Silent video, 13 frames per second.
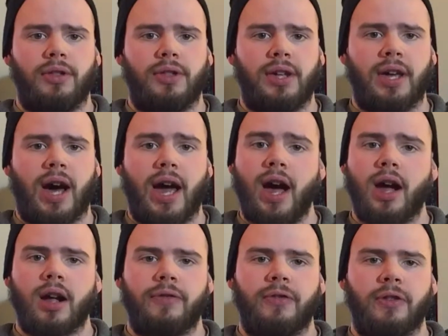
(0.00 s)
the
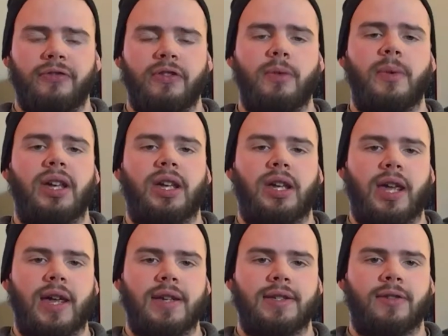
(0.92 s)
iOgrapher filmmaking
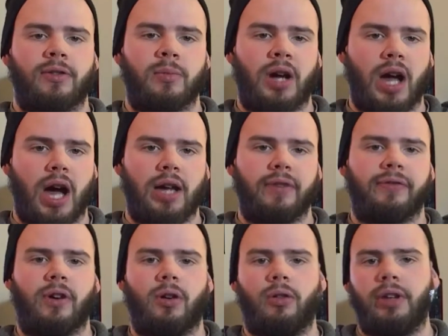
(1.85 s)
case for my
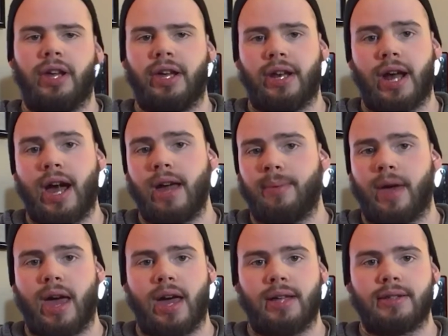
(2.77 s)
iPhone and
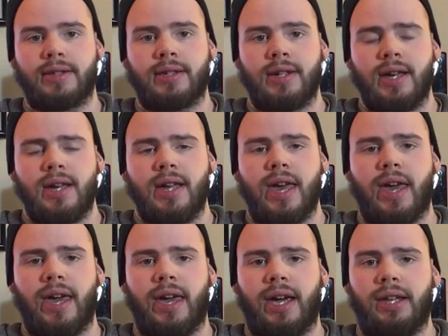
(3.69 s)
iPads,
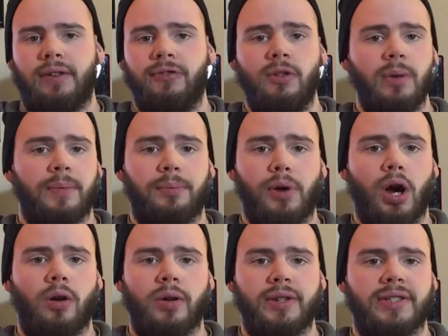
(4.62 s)
and FiLMiC
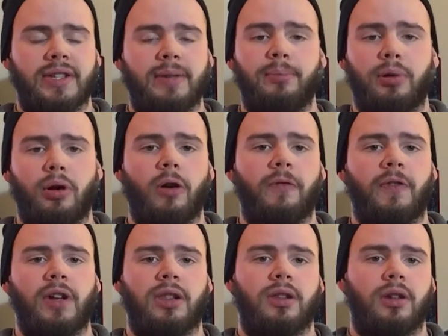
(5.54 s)
Pro is the
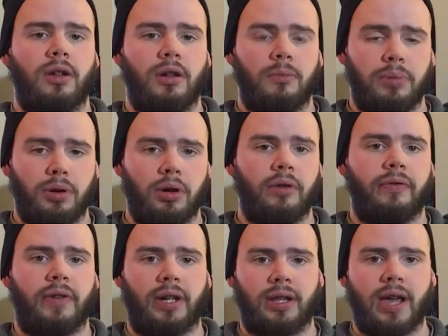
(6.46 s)
perfect
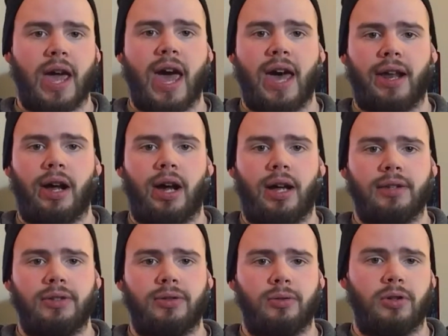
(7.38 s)

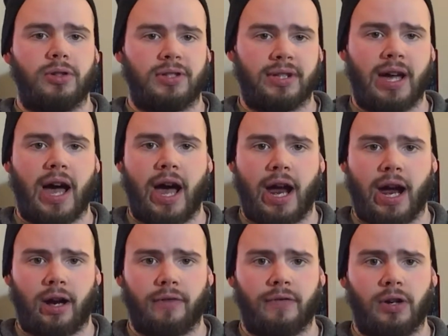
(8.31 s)
add-on to using that
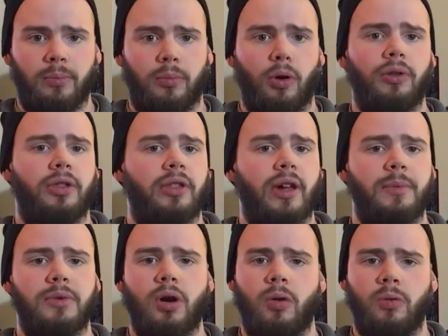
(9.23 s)
iOgrapher. Both of
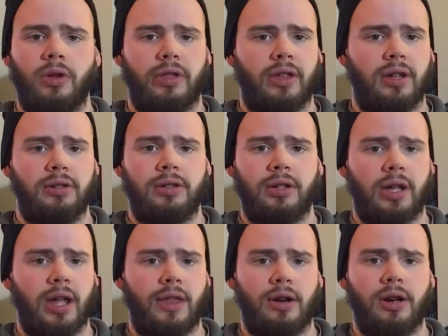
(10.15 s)
them go within
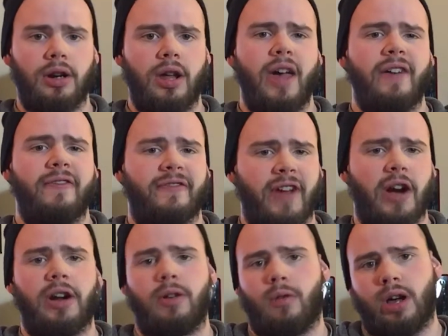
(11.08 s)
together
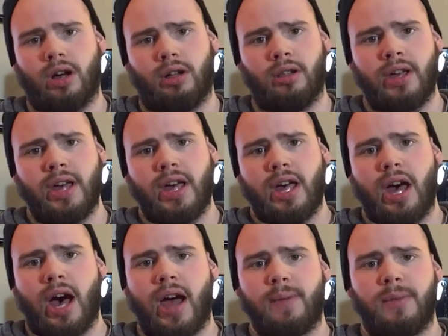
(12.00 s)
very well.
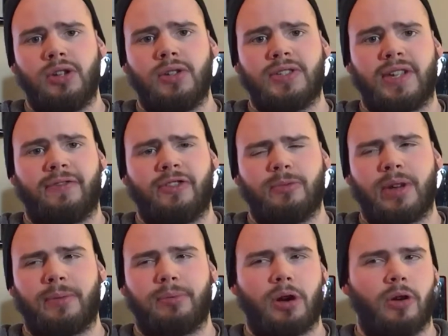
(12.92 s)
I've been using
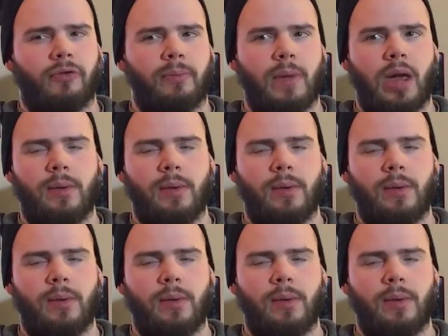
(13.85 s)
FiLMiC Pro for maybe